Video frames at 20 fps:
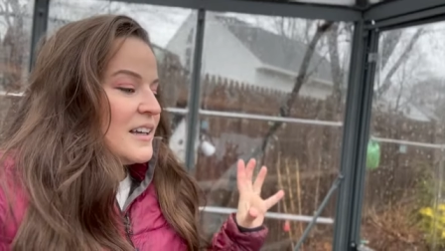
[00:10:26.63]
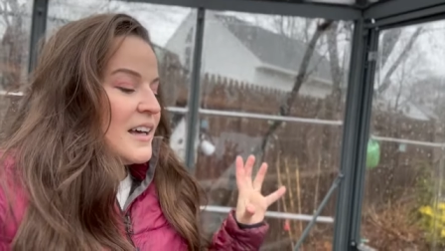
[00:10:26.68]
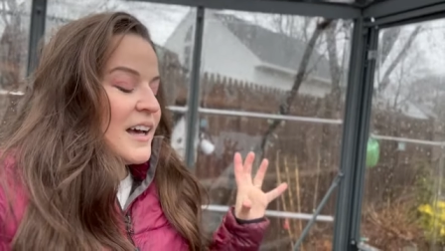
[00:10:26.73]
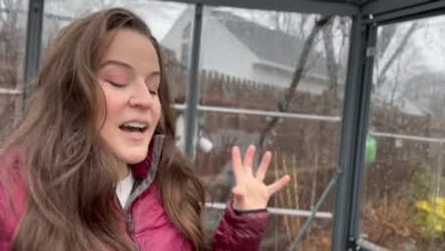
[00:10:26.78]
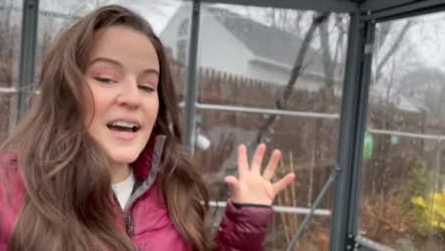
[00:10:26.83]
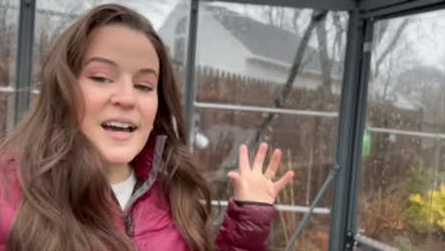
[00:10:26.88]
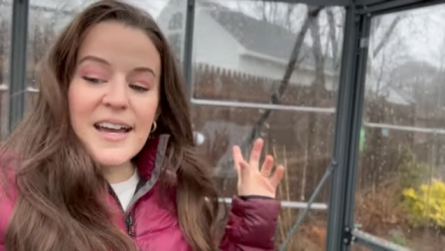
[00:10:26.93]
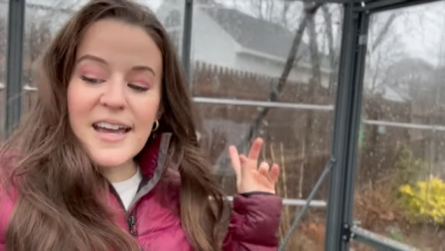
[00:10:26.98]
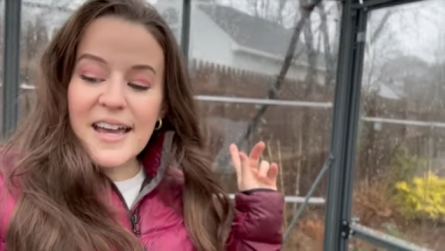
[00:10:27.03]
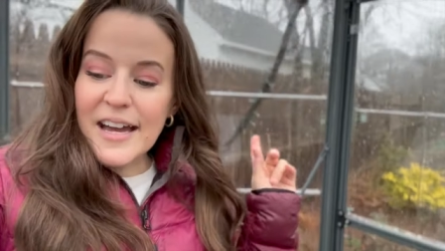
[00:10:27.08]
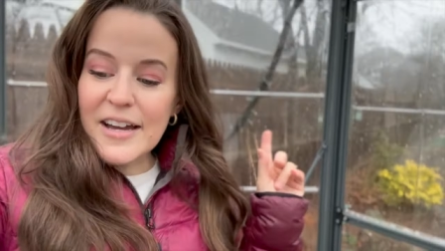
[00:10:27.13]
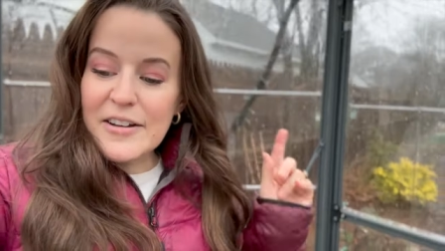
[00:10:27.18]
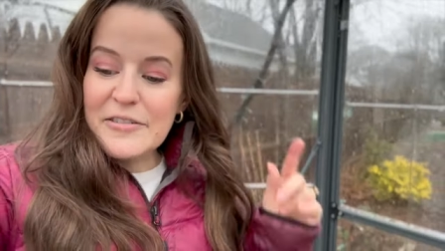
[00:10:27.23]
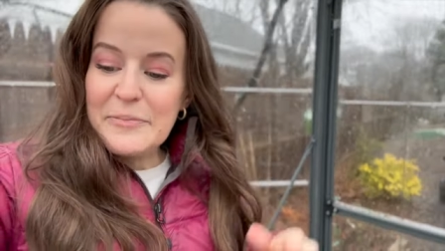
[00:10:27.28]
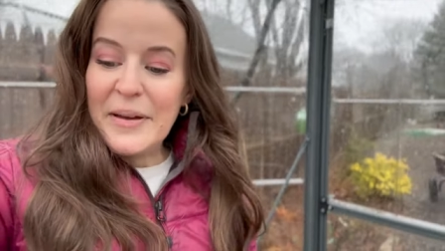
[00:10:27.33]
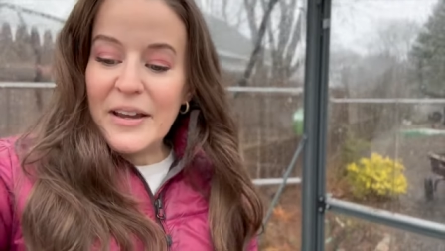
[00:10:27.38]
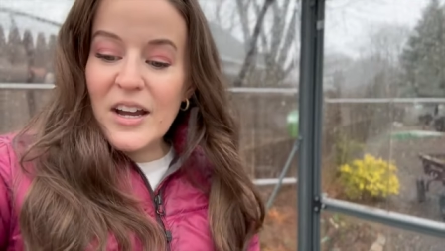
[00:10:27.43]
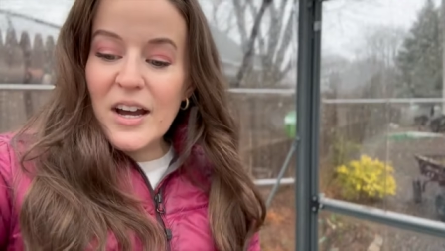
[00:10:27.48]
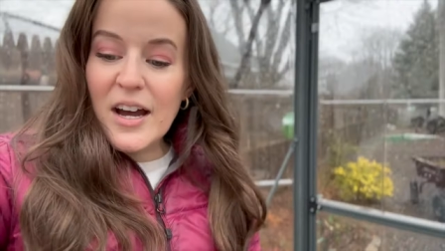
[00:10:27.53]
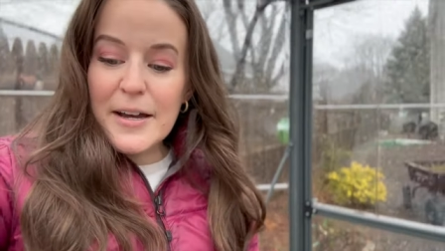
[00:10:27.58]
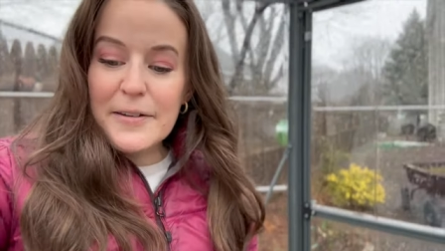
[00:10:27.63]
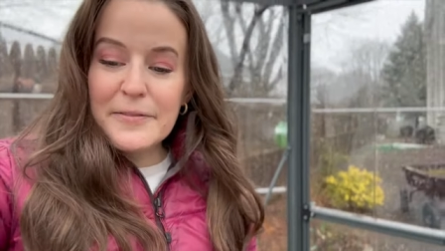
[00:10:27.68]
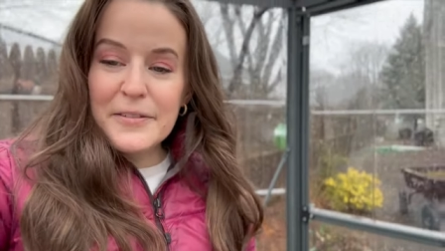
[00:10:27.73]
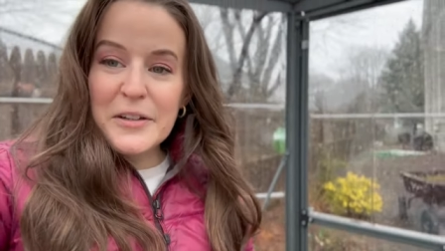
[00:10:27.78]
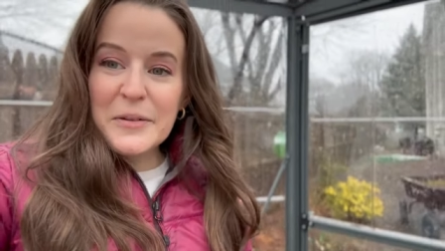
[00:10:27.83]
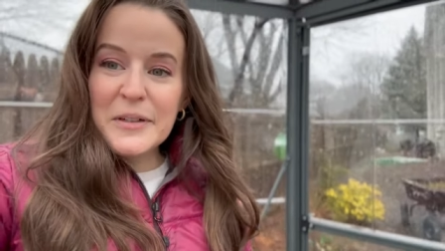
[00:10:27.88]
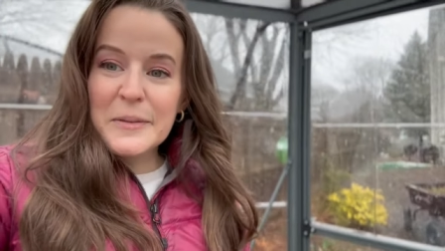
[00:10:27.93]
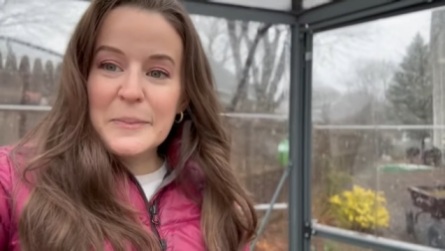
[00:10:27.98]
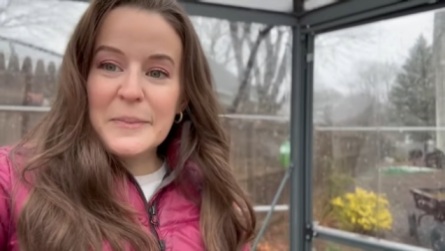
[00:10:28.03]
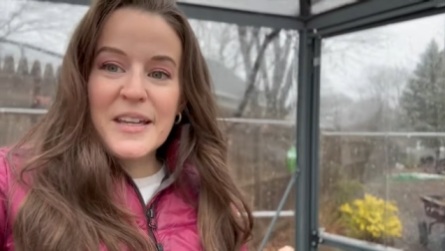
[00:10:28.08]
I have my coffee
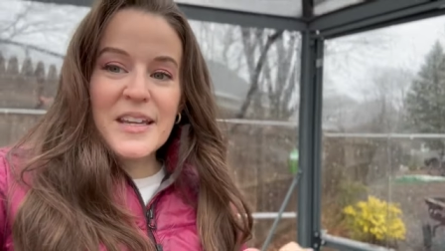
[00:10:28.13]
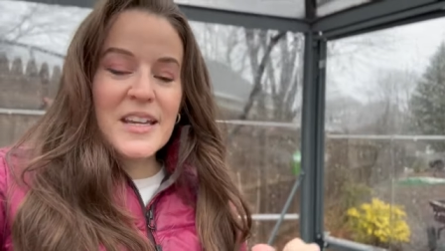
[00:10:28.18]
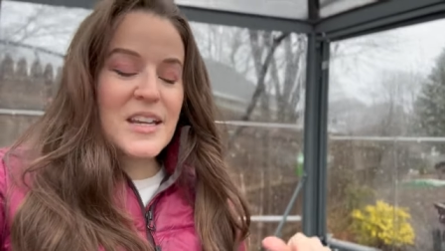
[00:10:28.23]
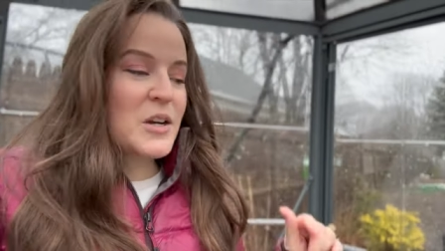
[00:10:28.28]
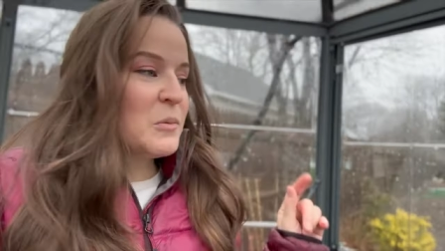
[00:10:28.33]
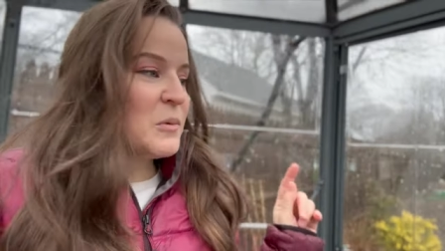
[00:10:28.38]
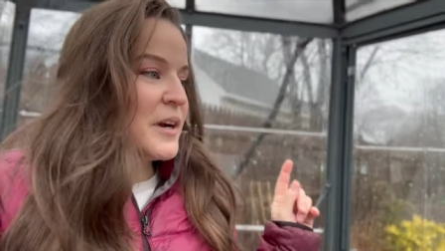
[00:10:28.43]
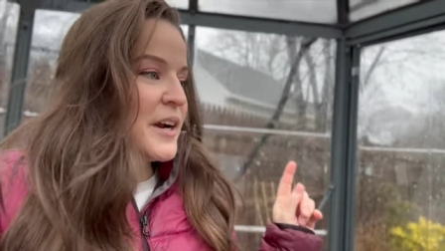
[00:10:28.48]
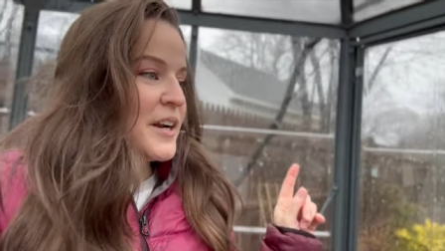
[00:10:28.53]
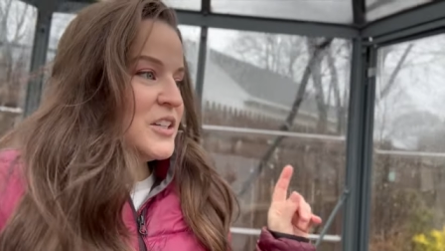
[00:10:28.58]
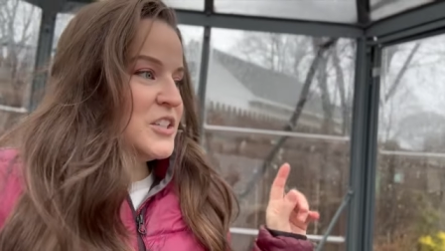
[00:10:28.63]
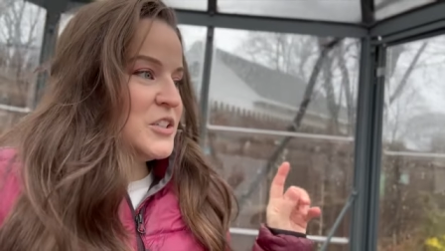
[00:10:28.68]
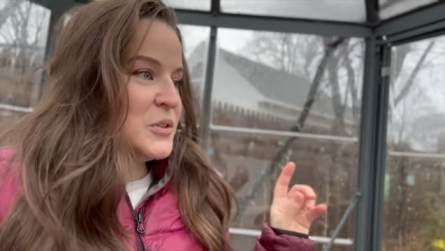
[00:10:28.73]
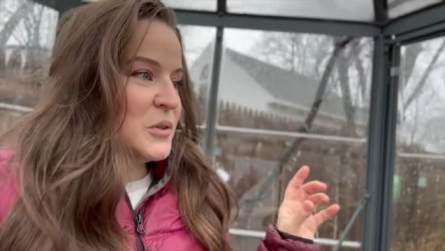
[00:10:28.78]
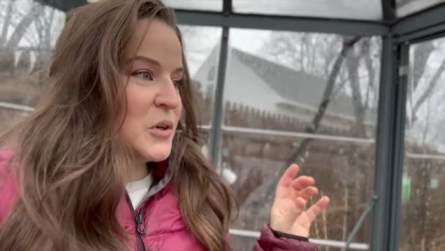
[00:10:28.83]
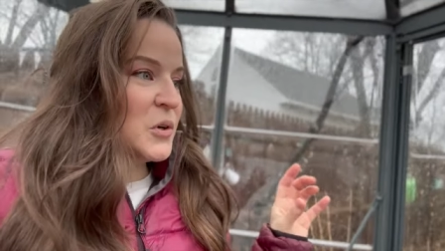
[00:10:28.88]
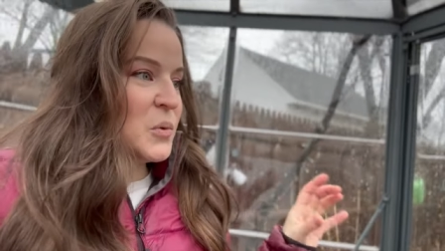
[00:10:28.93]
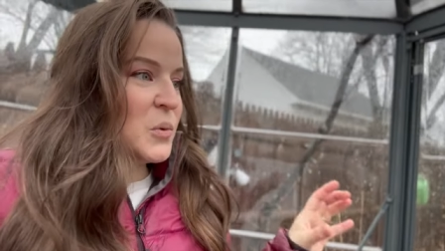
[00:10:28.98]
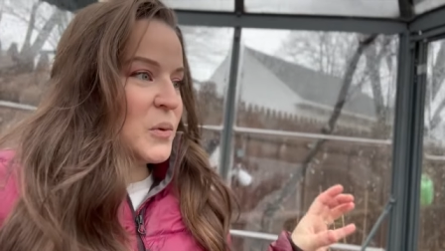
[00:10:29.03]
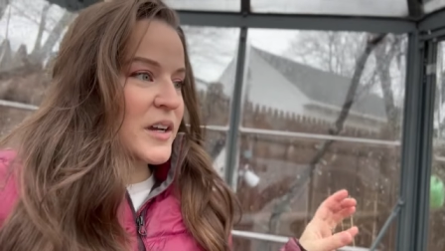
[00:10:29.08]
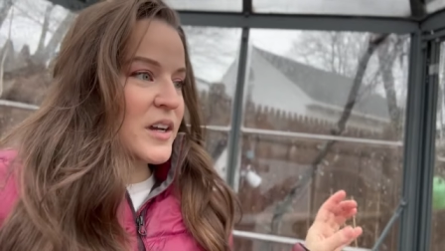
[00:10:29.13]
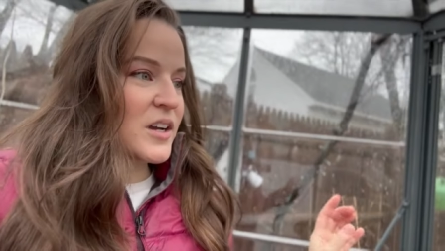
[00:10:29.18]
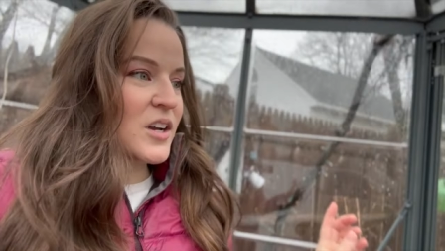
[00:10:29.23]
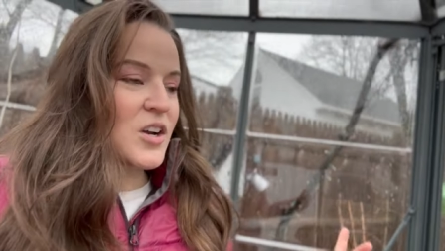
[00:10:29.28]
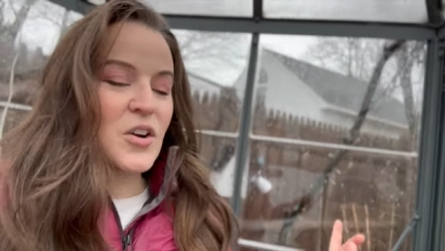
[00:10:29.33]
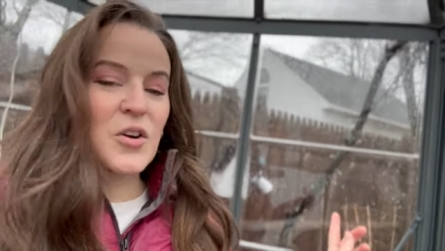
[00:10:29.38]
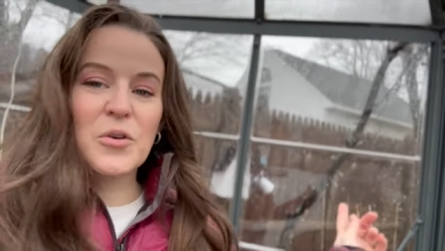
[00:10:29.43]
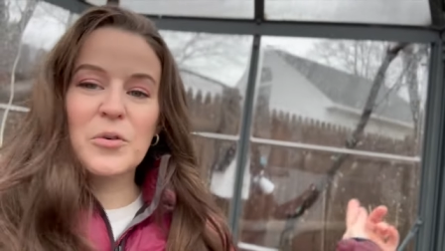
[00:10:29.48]
with me we're gonna do a quick